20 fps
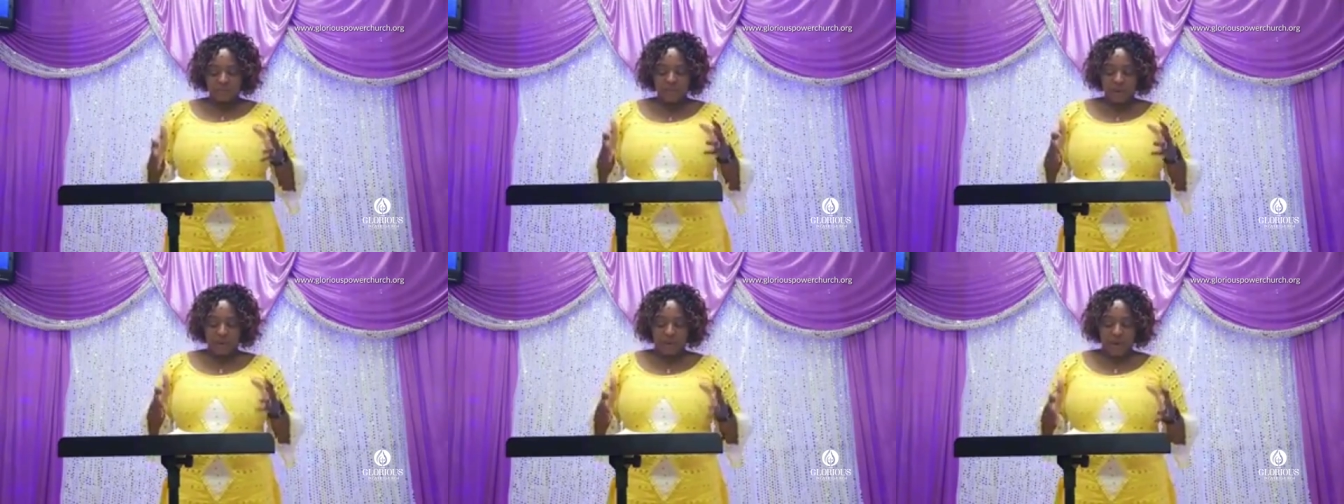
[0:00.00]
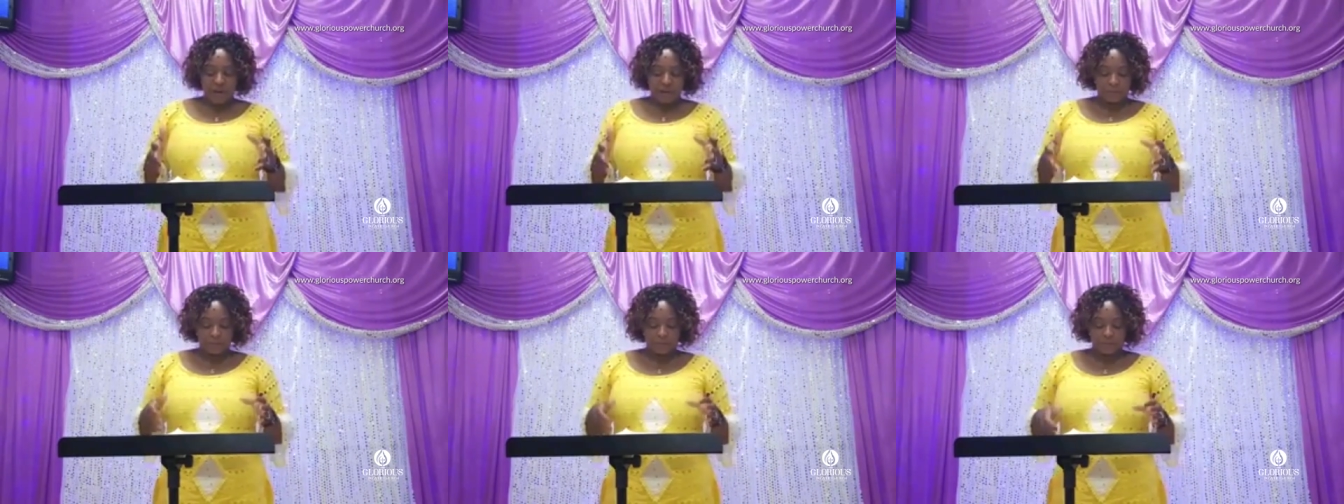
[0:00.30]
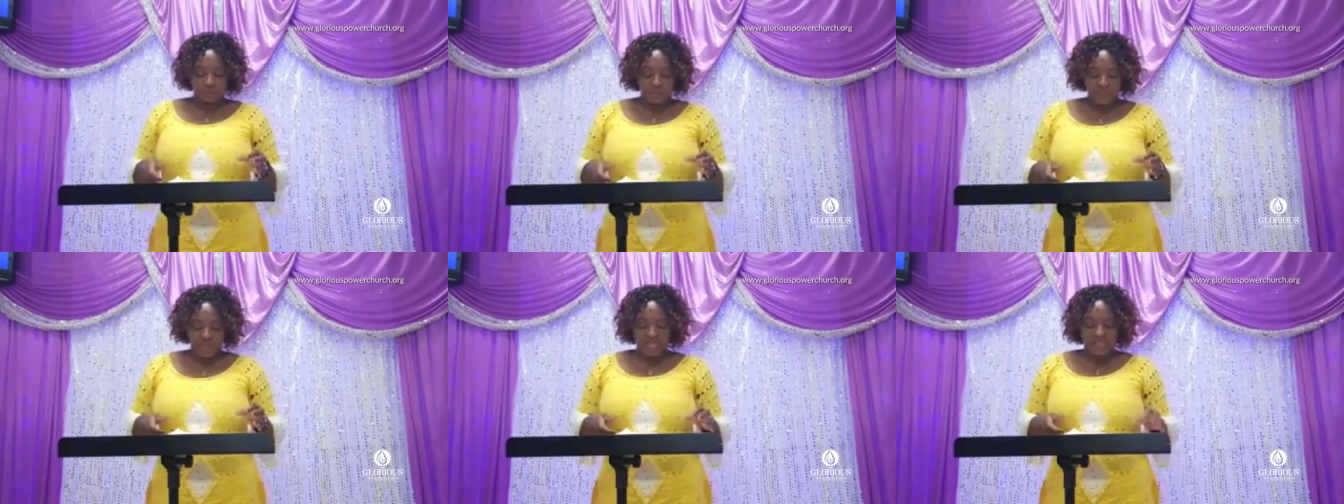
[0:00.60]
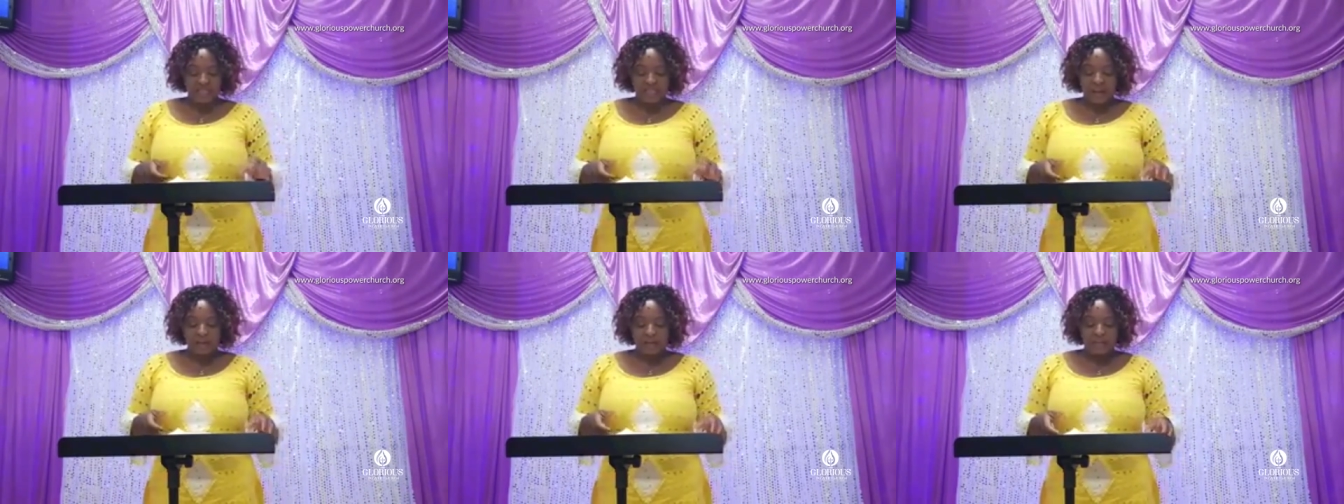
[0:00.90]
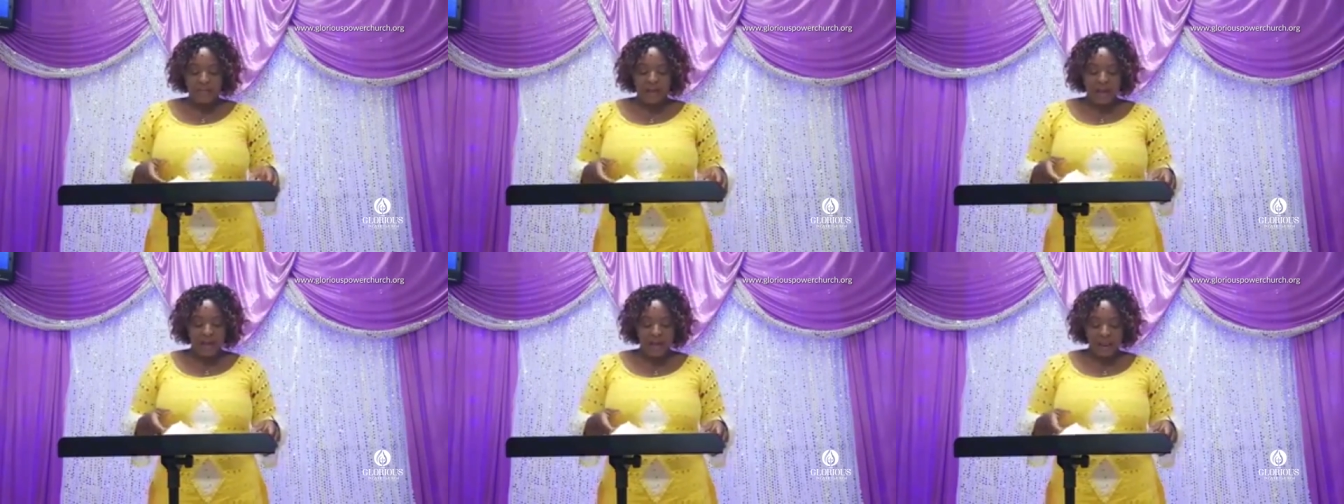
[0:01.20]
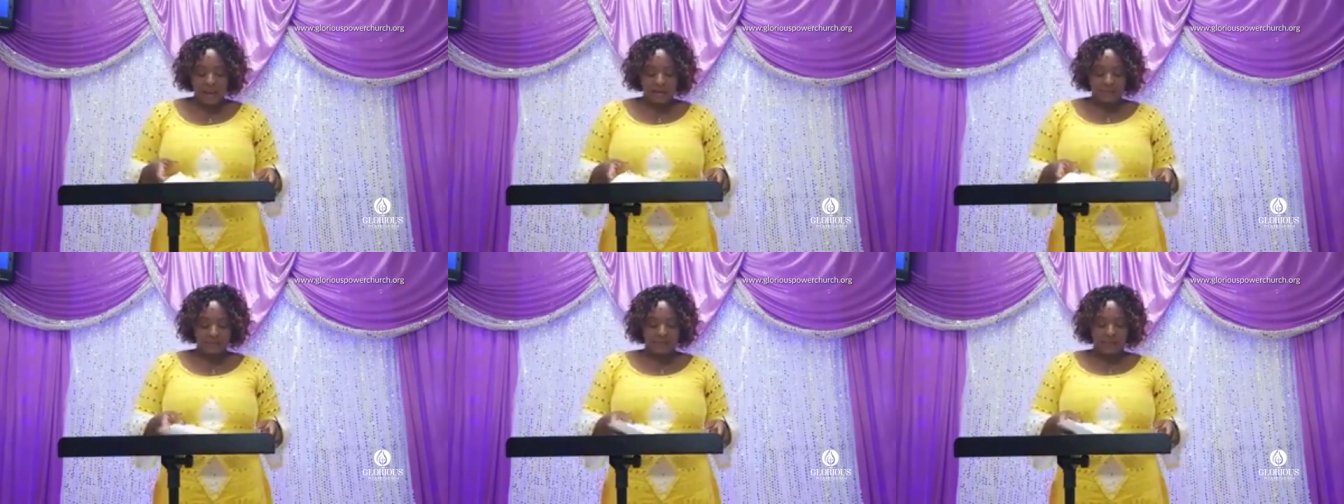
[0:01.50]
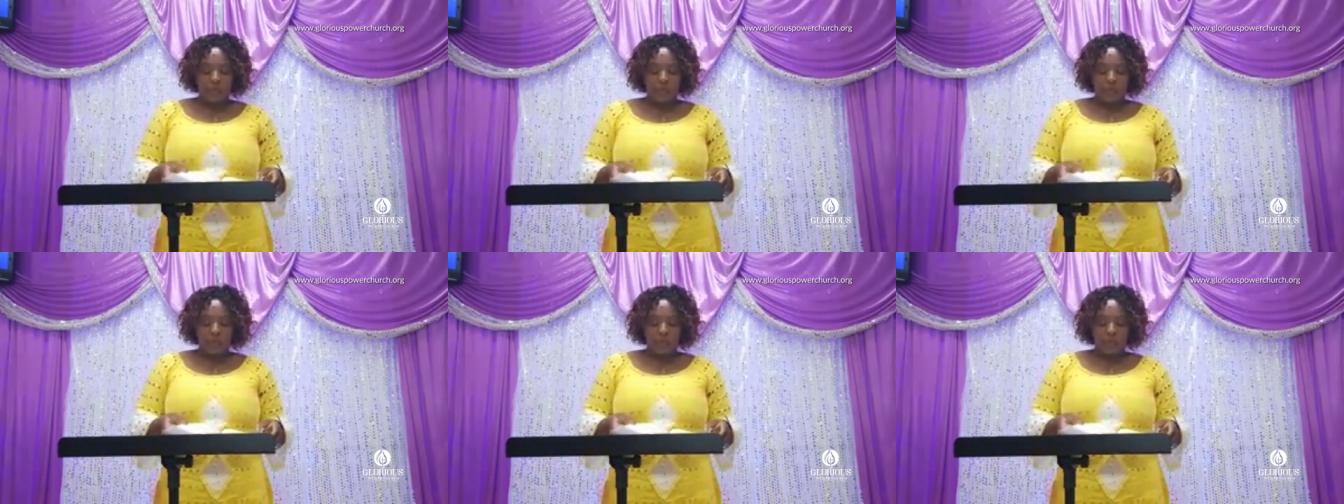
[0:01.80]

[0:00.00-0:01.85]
chapter 1 is a man,